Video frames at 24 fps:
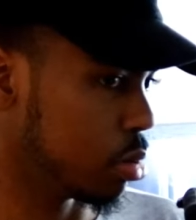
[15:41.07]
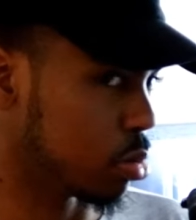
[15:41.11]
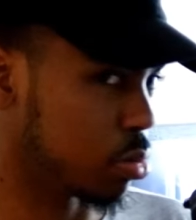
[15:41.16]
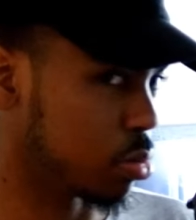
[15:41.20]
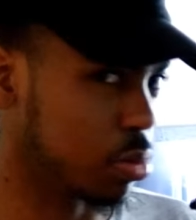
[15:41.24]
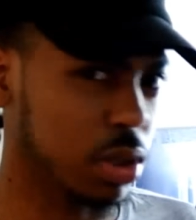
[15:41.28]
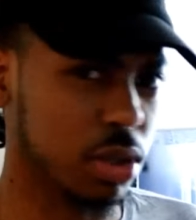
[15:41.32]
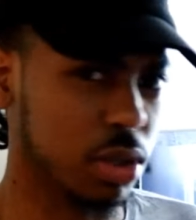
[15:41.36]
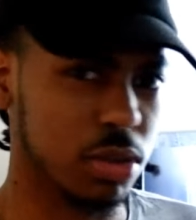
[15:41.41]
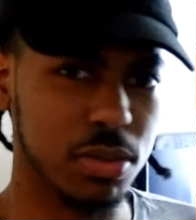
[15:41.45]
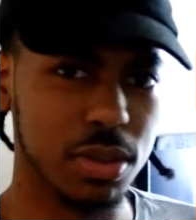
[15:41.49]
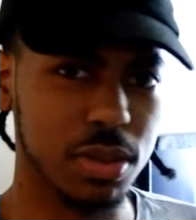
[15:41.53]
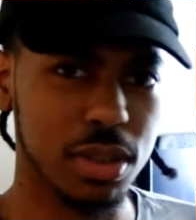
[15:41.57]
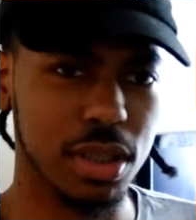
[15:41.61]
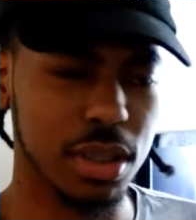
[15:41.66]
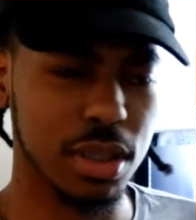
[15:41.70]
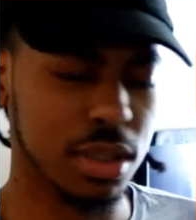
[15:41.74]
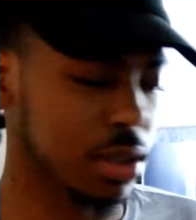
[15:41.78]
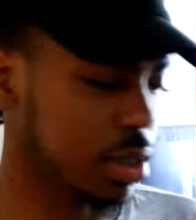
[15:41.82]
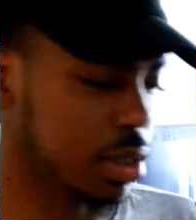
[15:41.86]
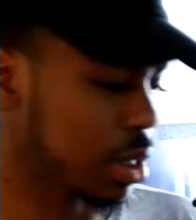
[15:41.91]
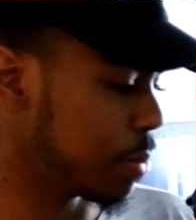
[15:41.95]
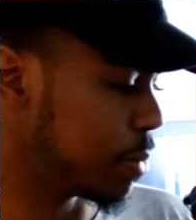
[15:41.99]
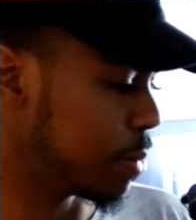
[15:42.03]

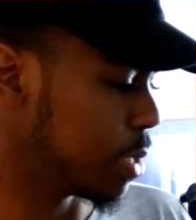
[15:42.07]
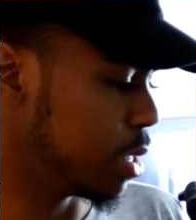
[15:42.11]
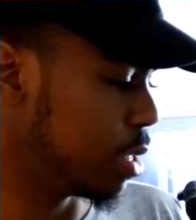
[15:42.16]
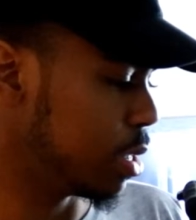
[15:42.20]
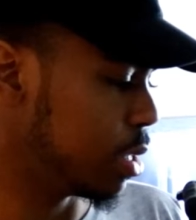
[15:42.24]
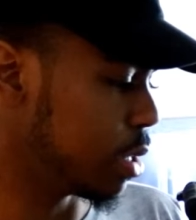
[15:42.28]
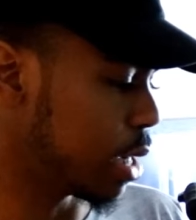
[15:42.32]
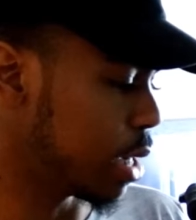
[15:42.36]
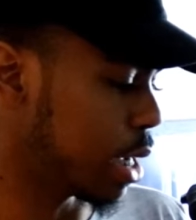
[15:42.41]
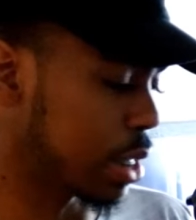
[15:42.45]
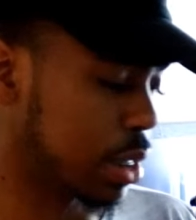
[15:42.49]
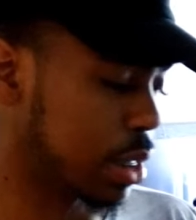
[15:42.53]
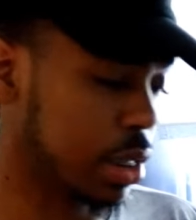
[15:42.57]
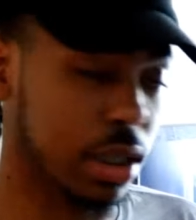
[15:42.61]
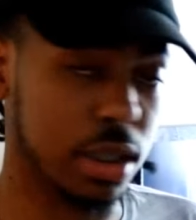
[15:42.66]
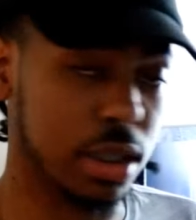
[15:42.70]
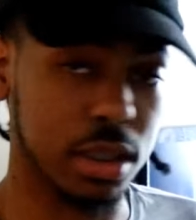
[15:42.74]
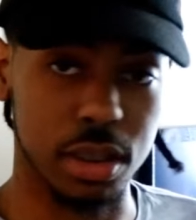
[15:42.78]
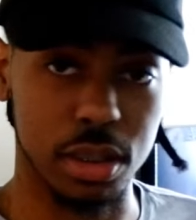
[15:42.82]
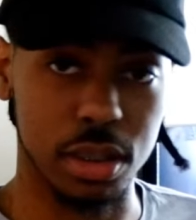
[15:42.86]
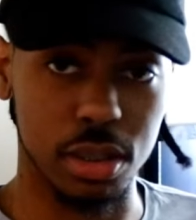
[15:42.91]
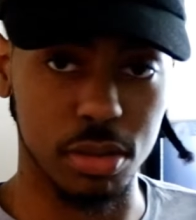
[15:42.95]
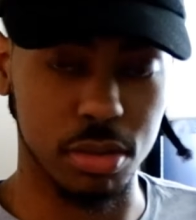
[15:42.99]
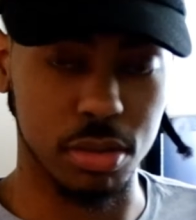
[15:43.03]
$23, I believe. I
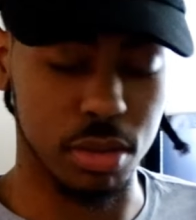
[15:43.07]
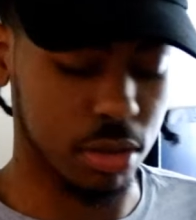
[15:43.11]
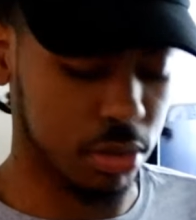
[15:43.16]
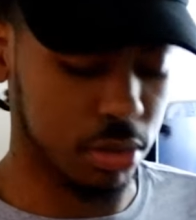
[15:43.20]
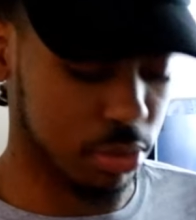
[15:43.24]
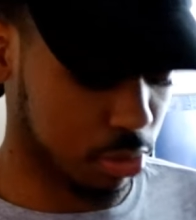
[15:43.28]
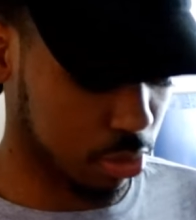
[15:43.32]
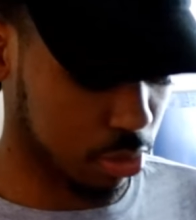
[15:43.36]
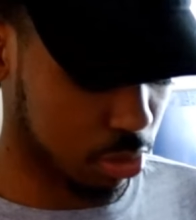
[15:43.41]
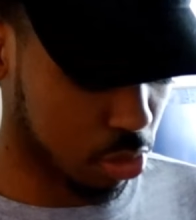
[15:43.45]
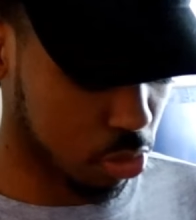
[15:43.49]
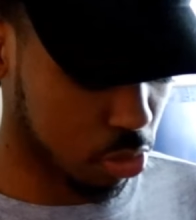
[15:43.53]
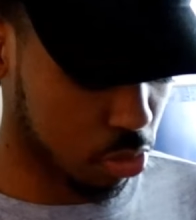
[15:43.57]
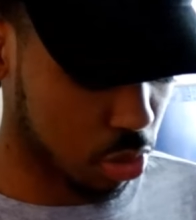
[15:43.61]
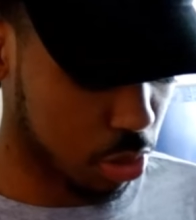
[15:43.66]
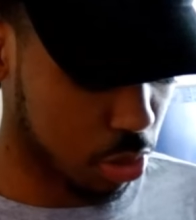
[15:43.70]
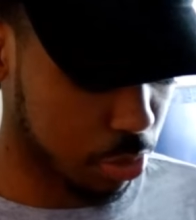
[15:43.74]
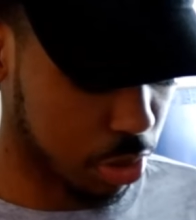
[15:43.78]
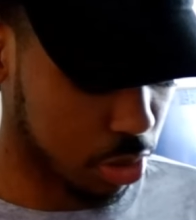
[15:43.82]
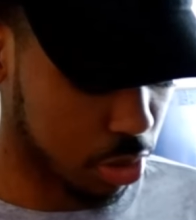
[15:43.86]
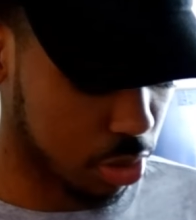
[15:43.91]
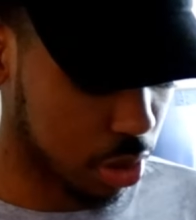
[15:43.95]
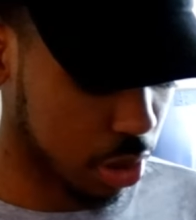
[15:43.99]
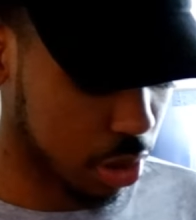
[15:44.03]
think so. Don't don't quote
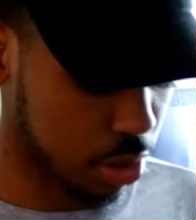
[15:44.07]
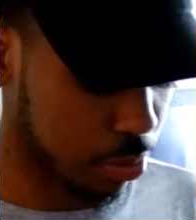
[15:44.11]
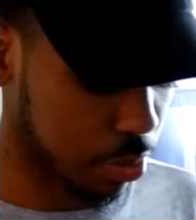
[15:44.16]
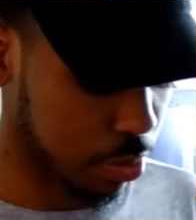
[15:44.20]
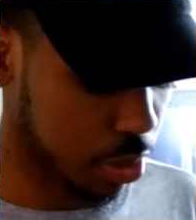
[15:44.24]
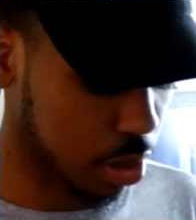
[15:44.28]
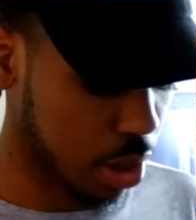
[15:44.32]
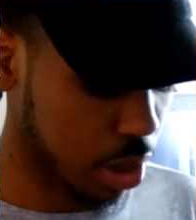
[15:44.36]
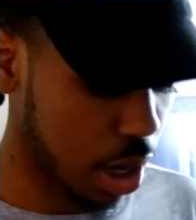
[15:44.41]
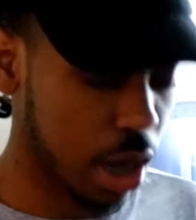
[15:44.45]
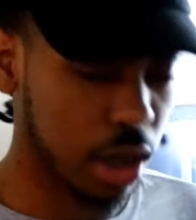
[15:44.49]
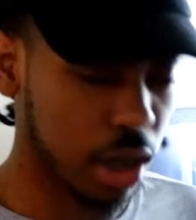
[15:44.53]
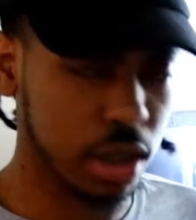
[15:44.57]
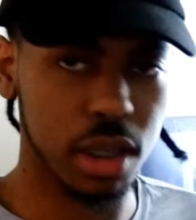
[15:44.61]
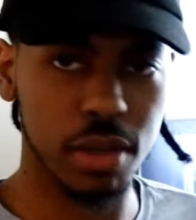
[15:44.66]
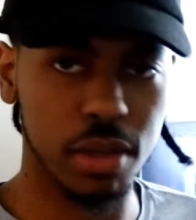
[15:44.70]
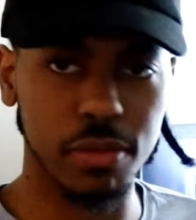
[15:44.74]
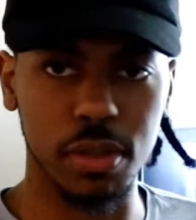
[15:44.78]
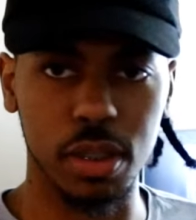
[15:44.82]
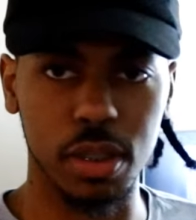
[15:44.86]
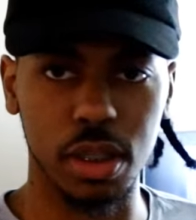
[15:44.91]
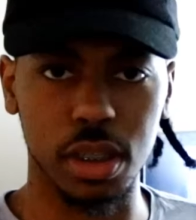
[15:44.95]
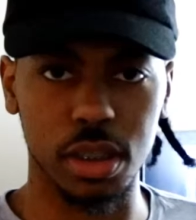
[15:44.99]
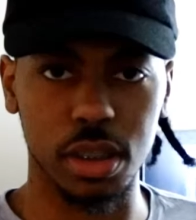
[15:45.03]
me on that. But I'll
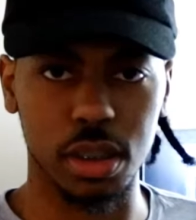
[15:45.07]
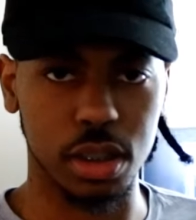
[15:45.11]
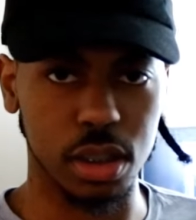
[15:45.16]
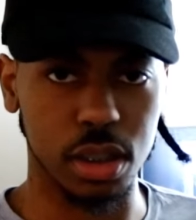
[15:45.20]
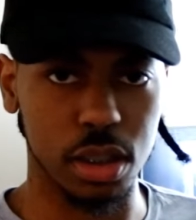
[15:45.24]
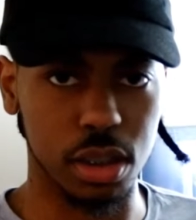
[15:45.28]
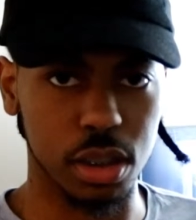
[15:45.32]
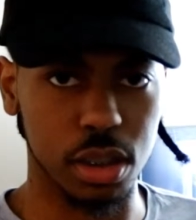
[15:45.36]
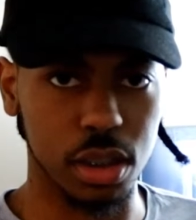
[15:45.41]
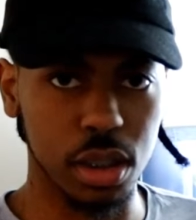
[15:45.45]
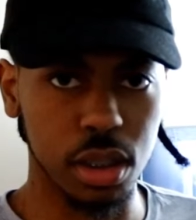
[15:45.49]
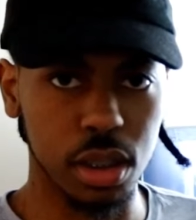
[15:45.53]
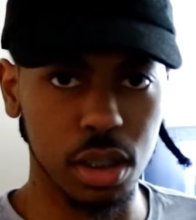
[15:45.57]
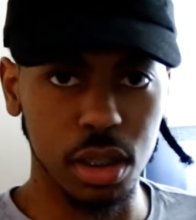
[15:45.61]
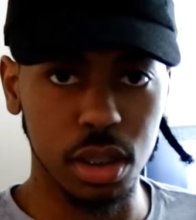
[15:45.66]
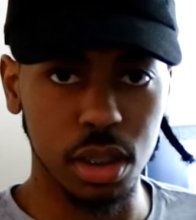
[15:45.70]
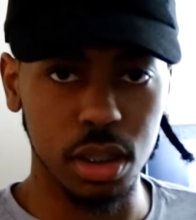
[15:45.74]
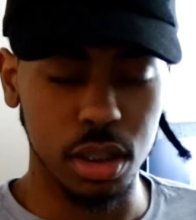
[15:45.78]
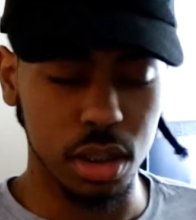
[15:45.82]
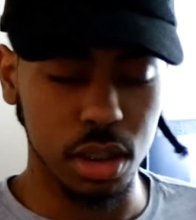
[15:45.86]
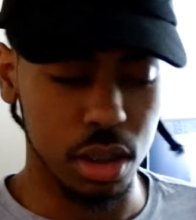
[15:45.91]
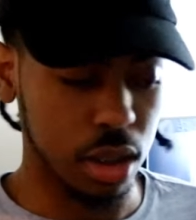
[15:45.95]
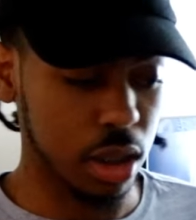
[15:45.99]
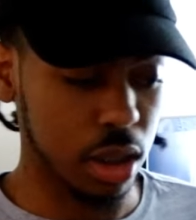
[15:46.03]
leave a link to
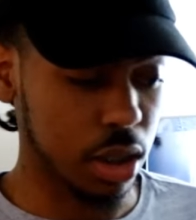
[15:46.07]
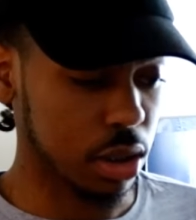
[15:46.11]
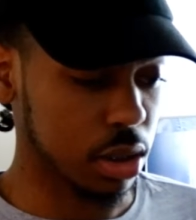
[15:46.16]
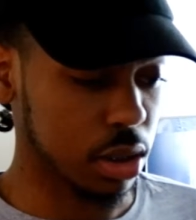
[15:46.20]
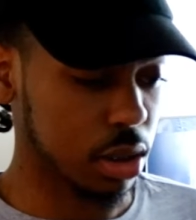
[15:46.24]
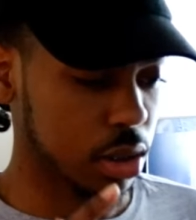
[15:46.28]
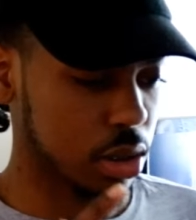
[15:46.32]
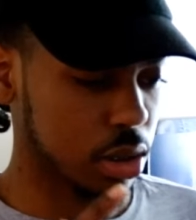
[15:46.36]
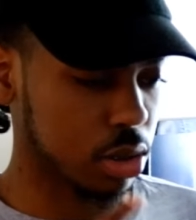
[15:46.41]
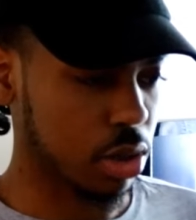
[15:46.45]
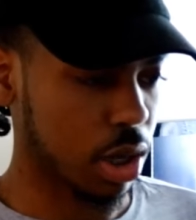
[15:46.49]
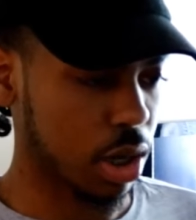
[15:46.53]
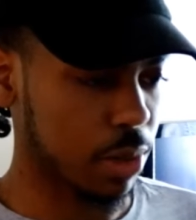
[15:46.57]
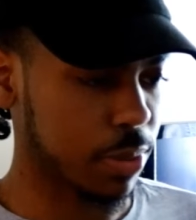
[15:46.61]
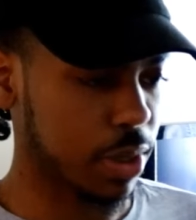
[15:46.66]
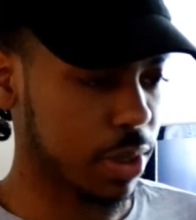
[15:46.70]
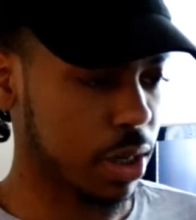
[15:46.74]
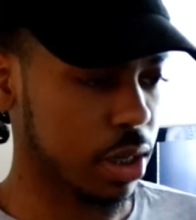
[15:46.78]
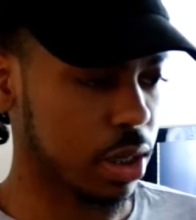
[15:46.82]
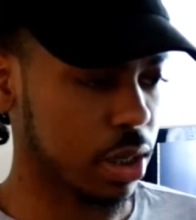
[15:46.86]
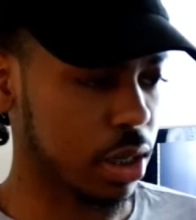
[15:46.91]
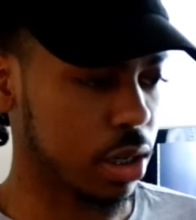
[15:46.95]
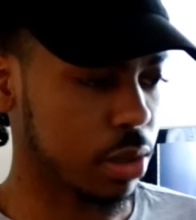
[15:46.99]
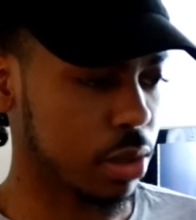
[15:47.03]
this
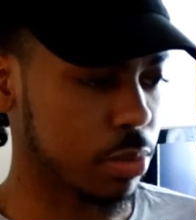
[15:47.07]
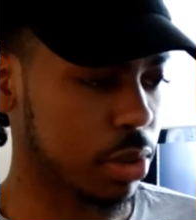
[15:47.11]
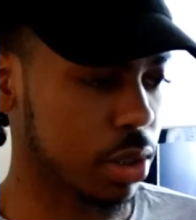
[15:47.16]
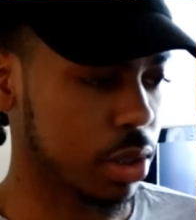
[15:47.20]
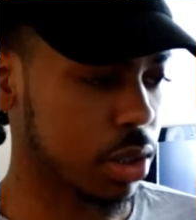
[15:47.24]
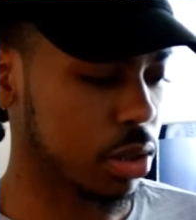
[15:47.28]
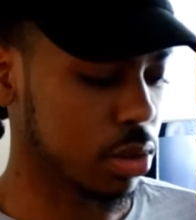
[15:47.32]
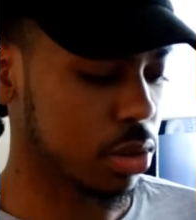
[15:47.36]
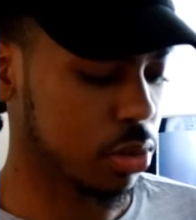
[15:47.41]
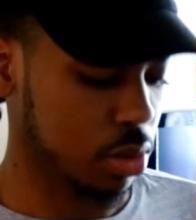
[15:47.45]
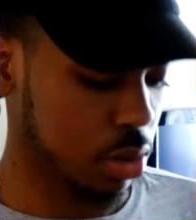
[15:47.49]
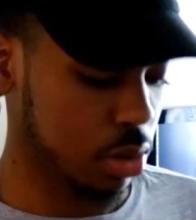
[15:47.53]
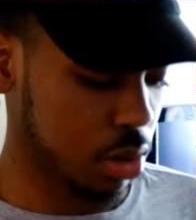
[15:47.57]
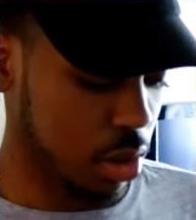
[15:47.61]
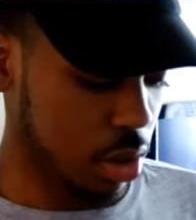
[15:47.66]
tripod down below.